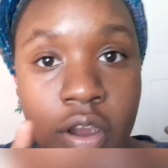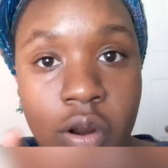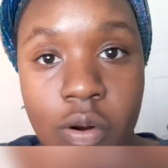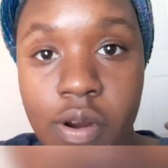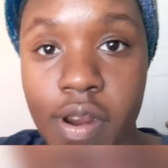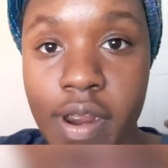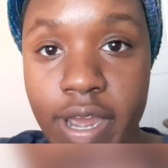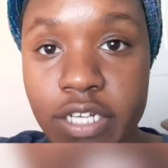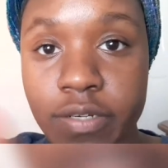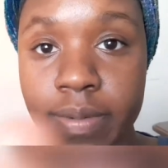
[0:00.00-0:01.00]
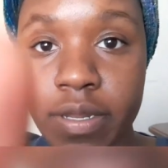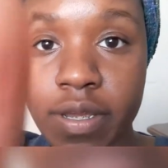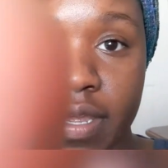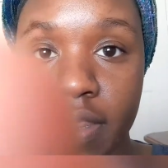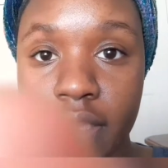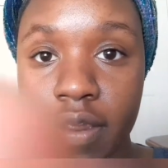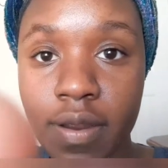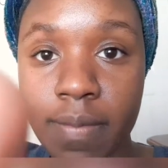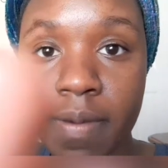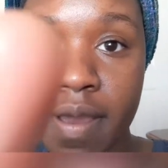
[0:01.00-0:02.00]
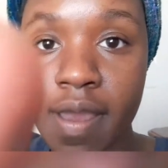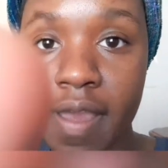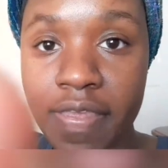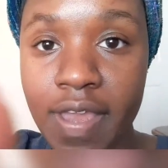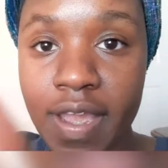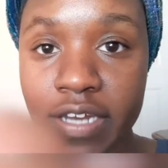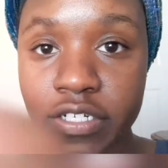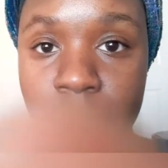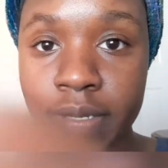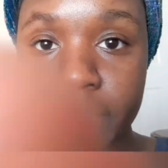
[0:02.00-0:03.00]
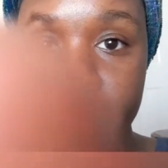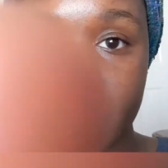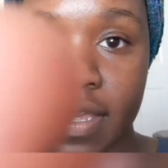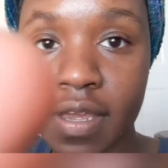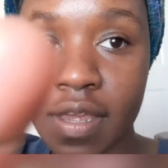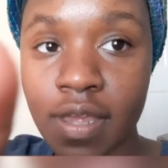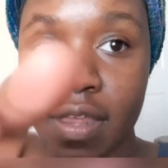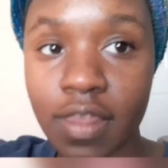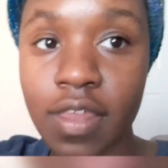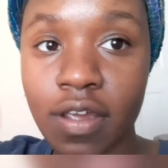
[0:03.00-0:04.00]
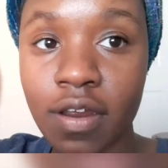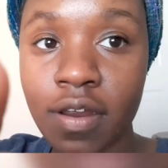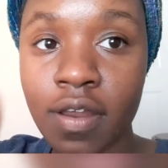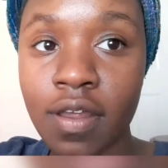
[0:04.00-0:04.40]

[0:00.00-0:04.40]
or I should be looking there, but I think I should be looking there.